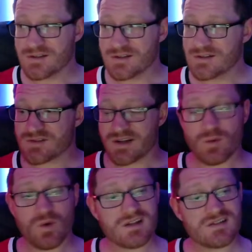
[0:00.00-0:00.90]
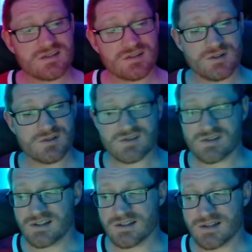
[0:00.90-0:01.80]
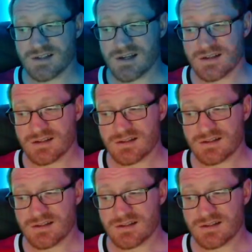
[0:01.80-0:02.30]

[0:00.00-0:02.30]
So I gotta watch this closely, and I'm